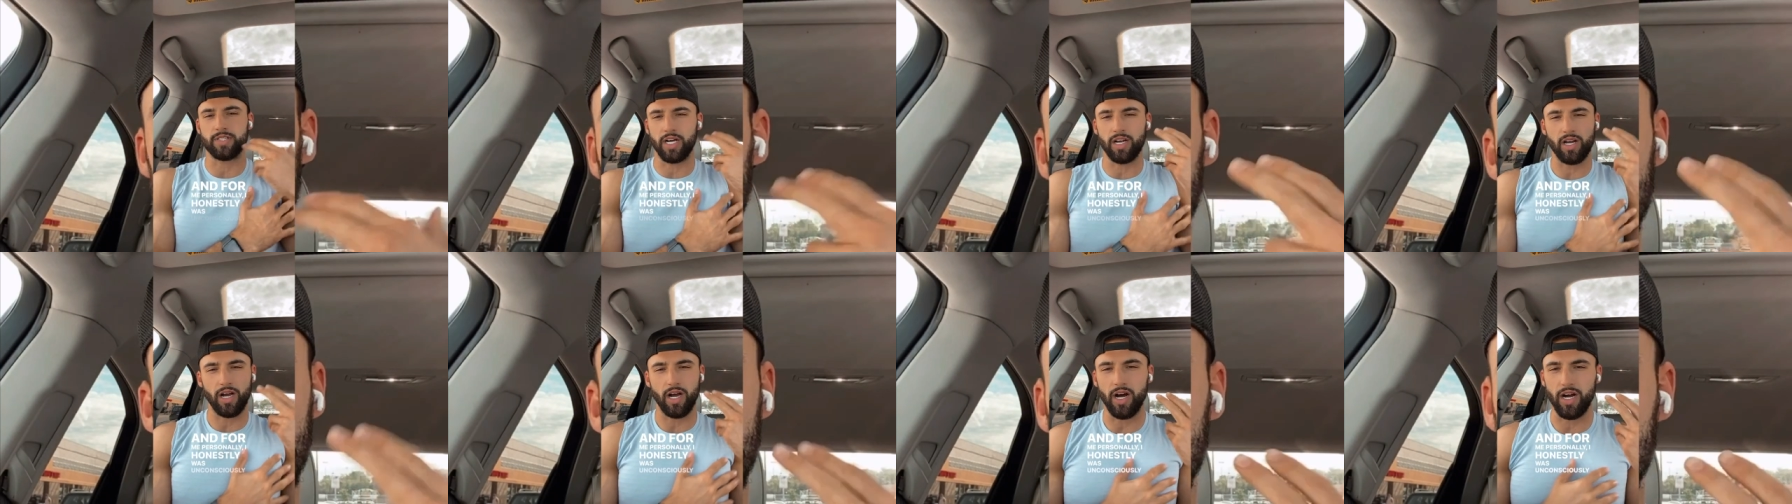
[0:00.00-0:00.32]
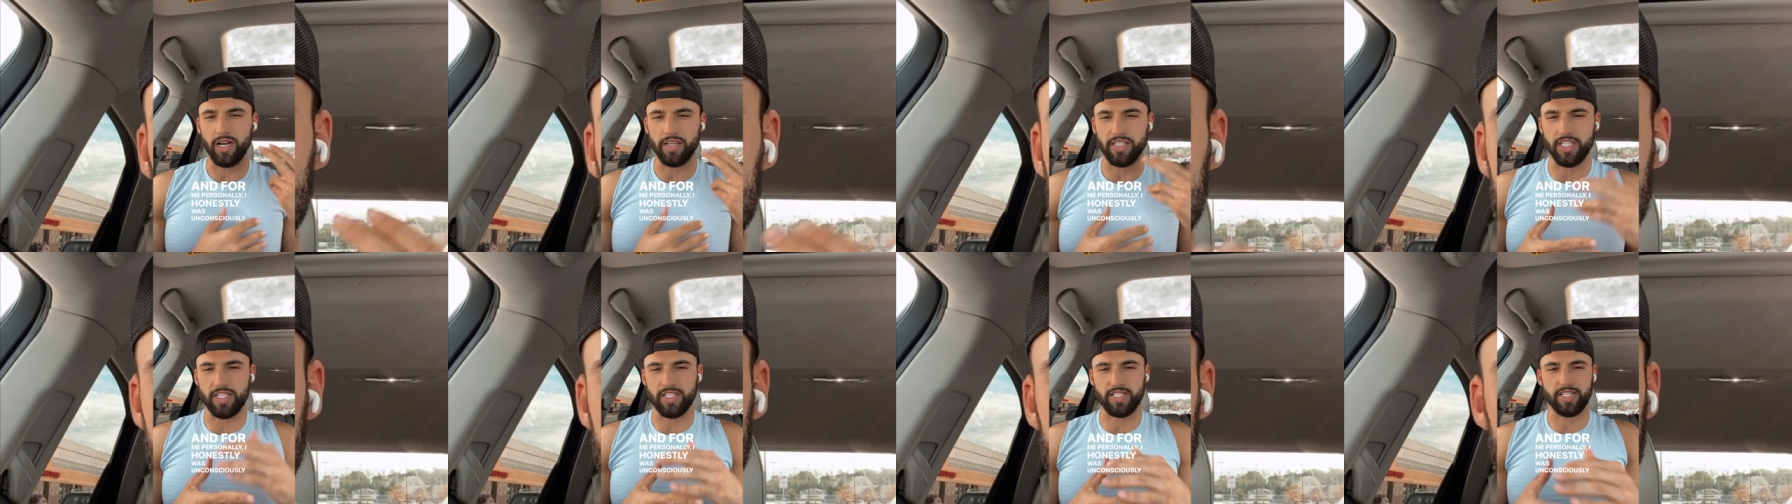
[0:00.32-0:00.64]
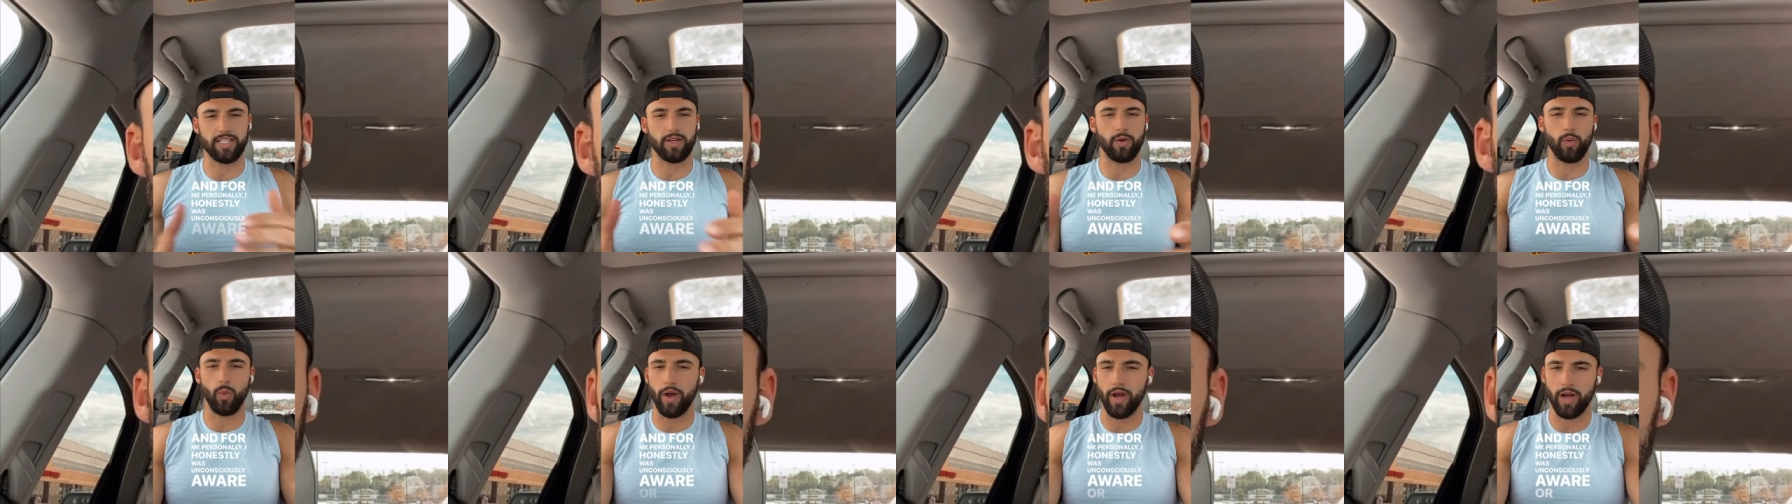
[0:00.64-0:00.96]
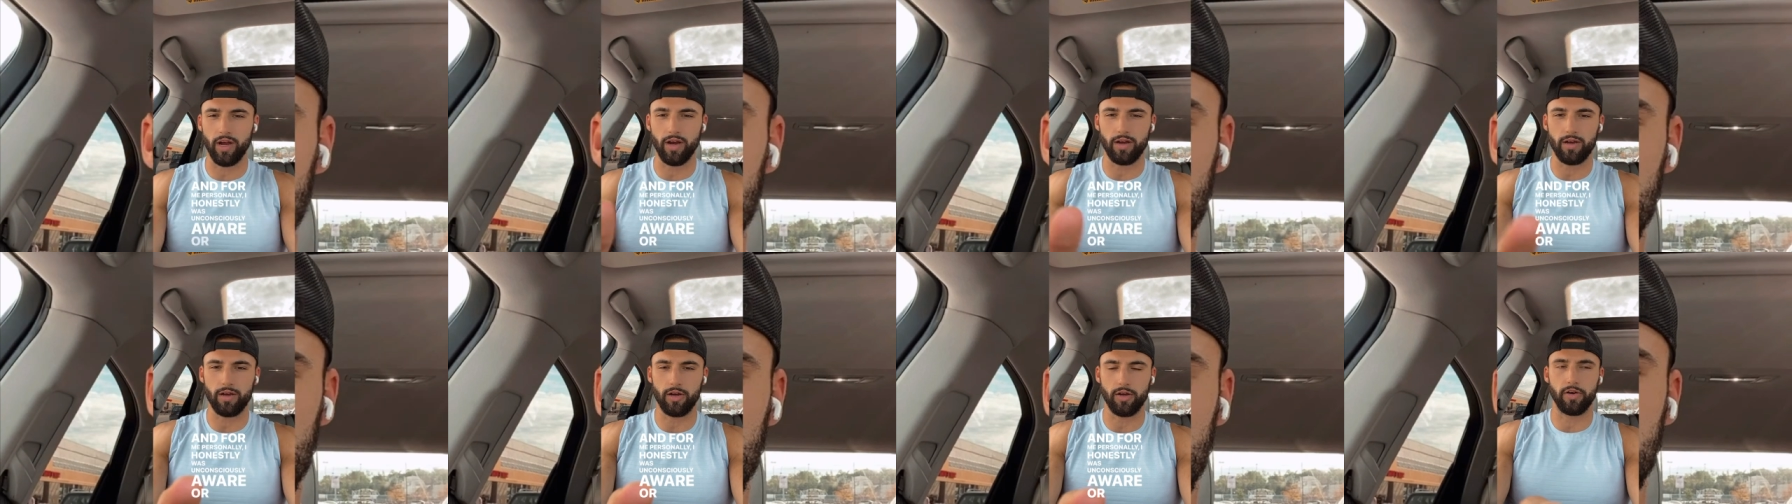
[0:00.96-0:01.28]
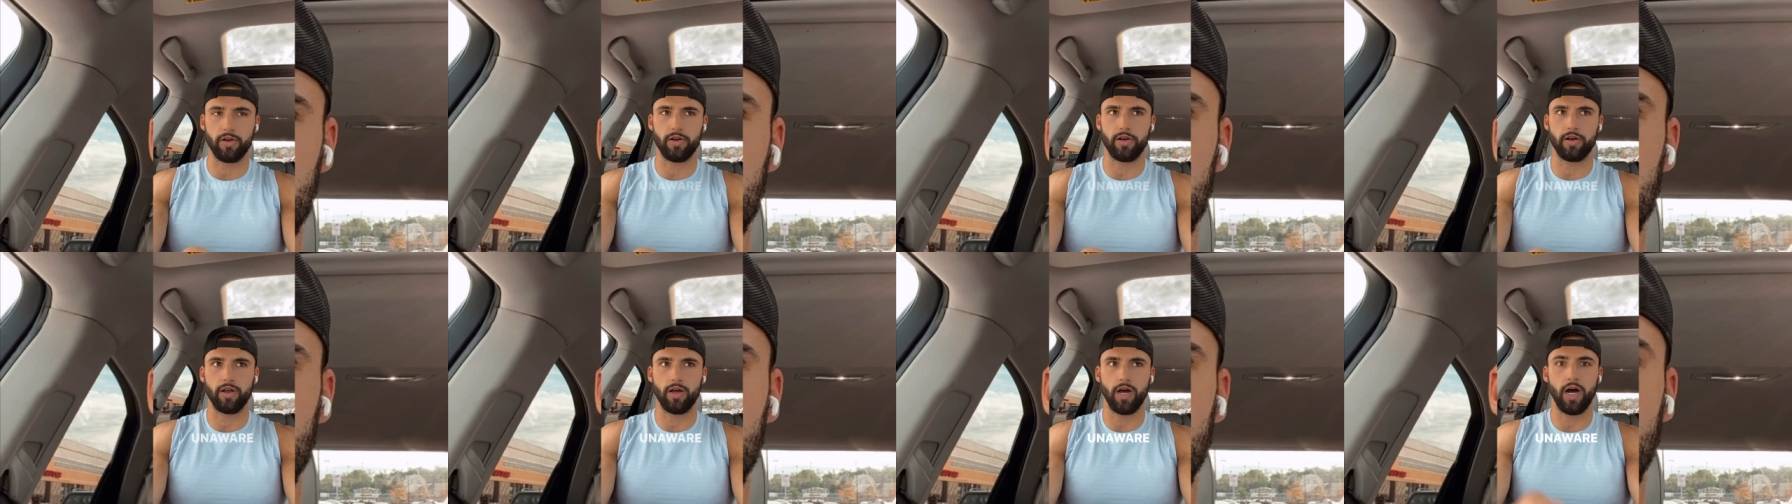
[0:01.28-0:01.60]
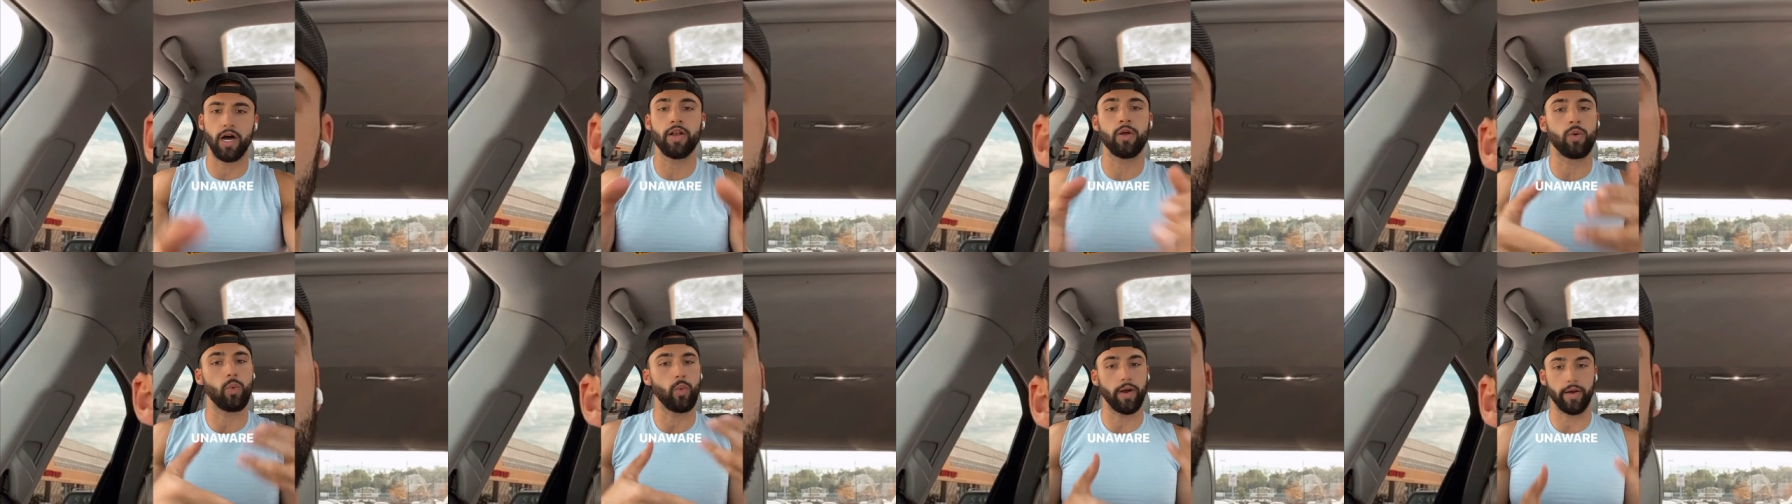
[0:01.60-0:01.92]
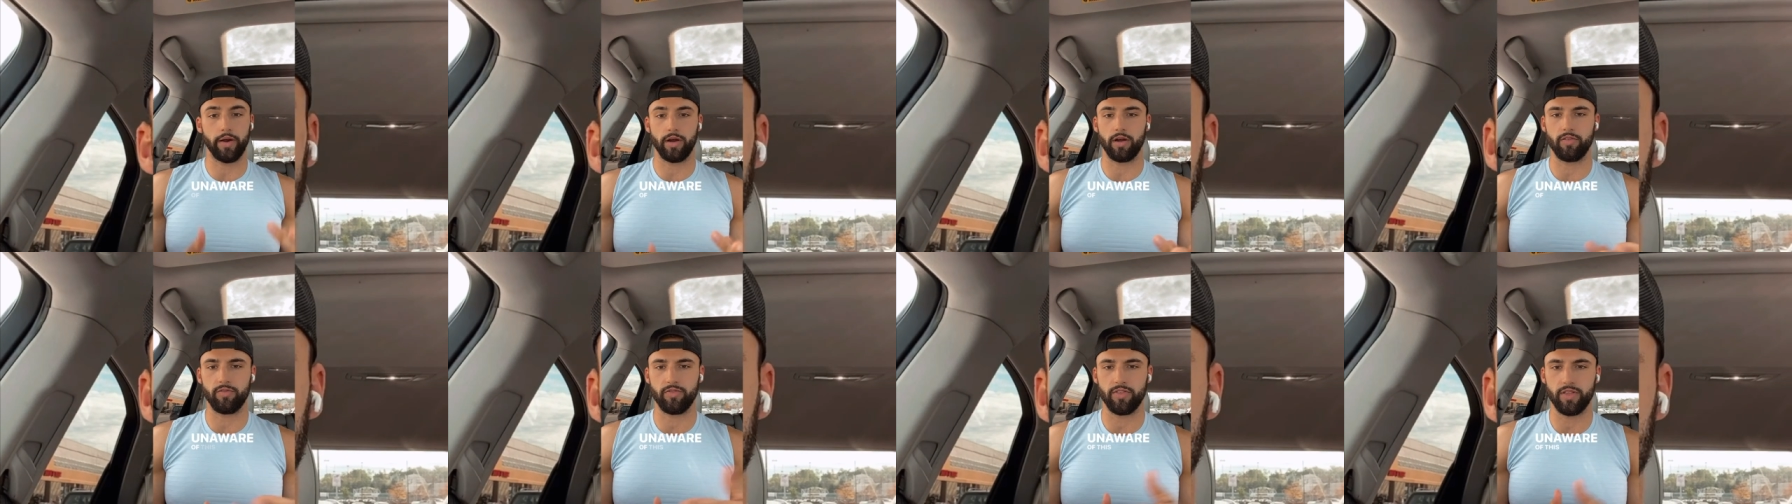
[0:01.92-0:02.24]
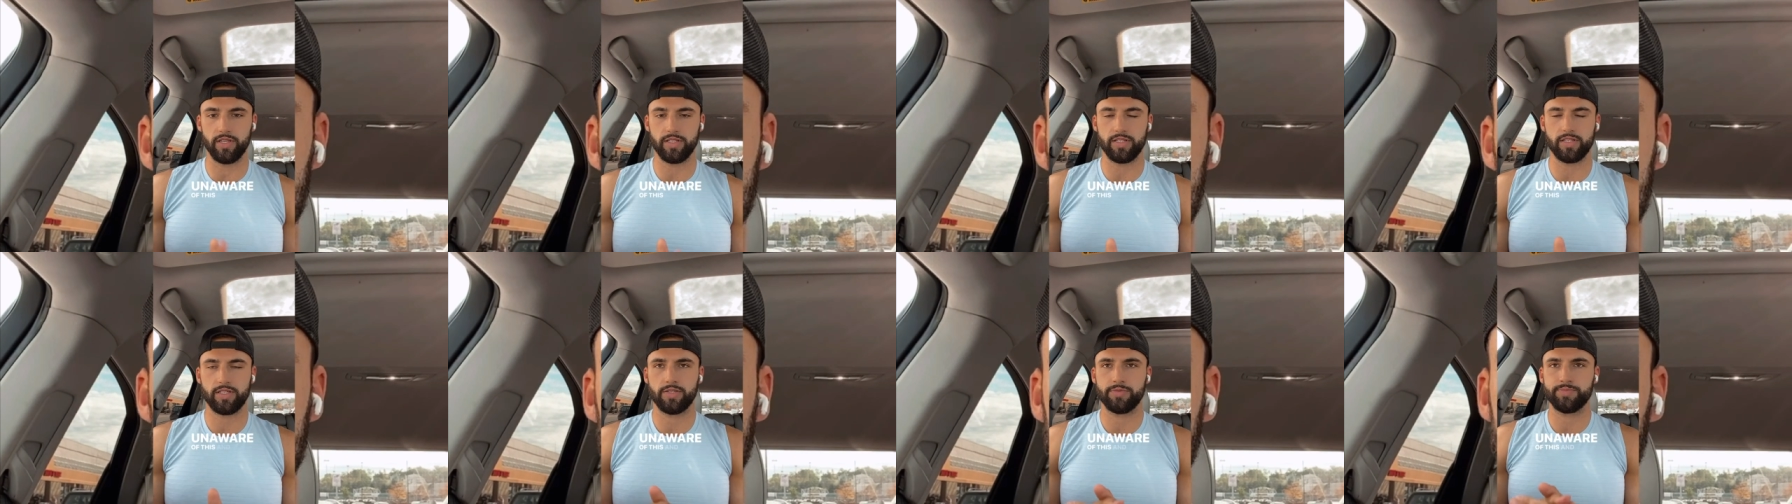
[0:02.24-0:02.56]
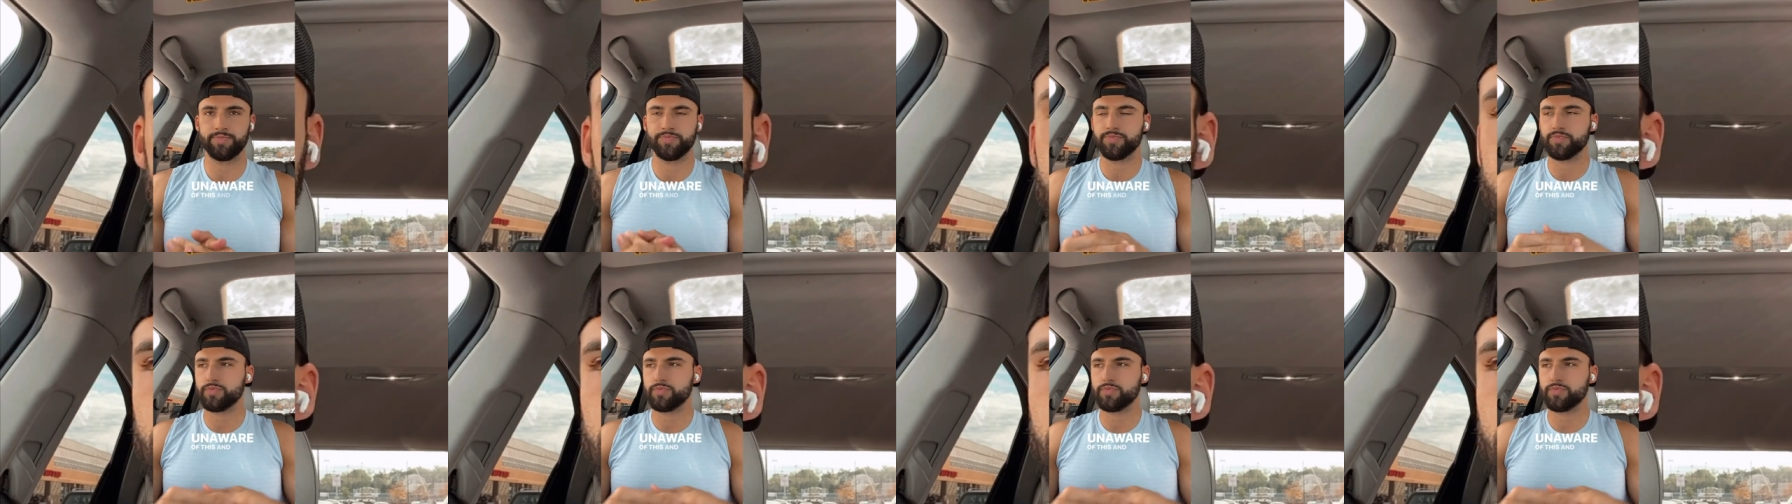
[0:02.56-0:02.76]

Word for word: unconsciously aware or unaware of this.